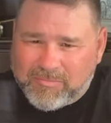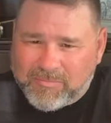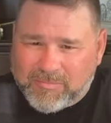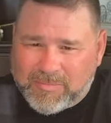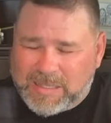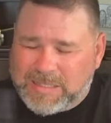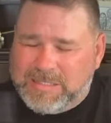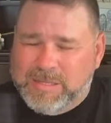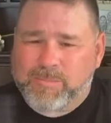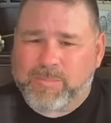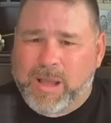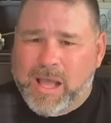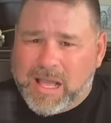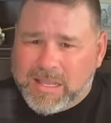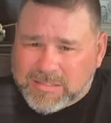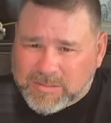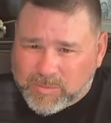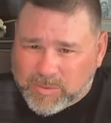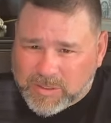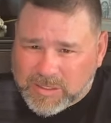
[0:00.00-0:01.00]
It's
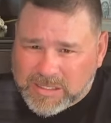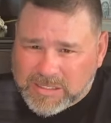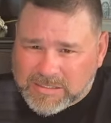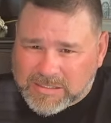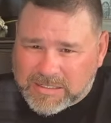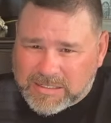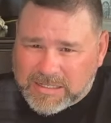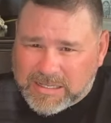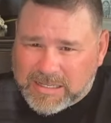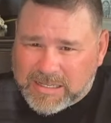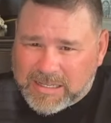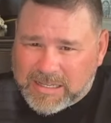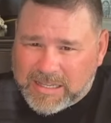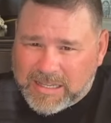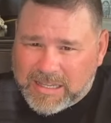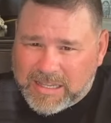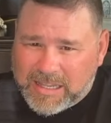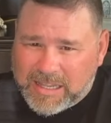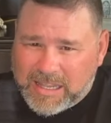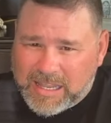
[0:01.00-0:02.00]
impossible, isn't it?
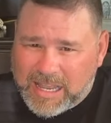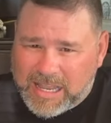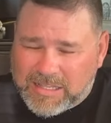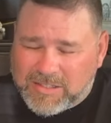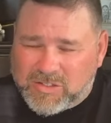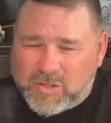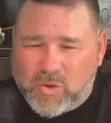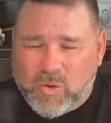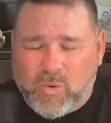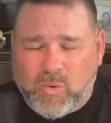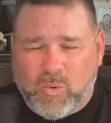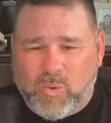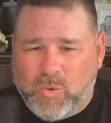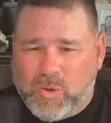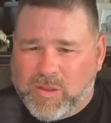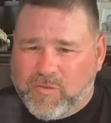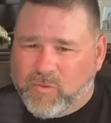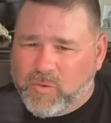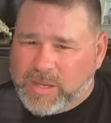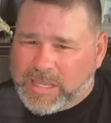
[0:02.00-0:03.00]
And so
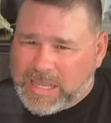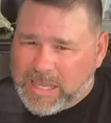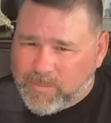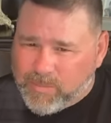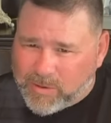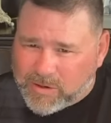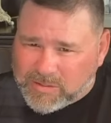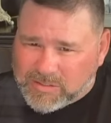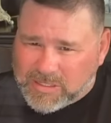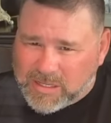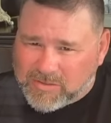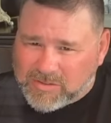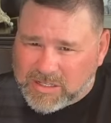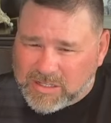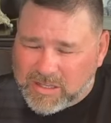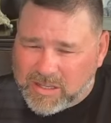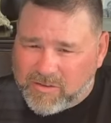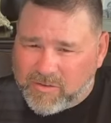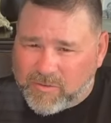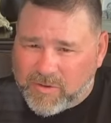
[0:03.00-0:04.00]
if we keep ourselves in
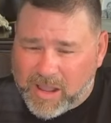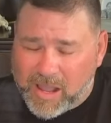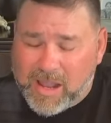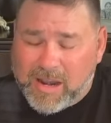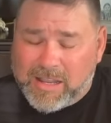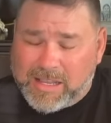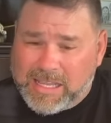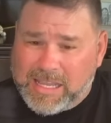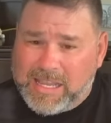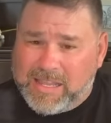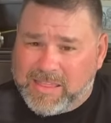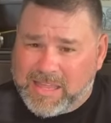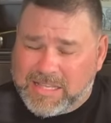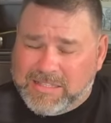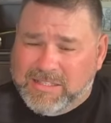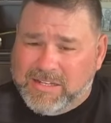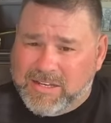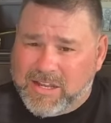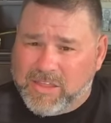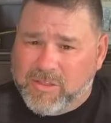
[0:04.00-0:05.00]
the love of God, again,
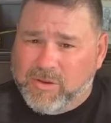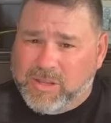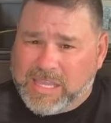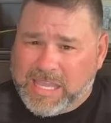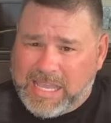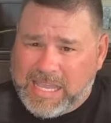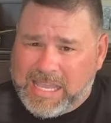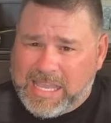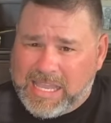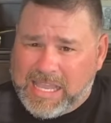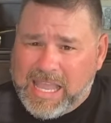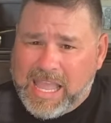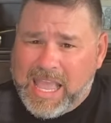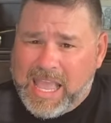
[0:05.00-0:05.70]
that's another key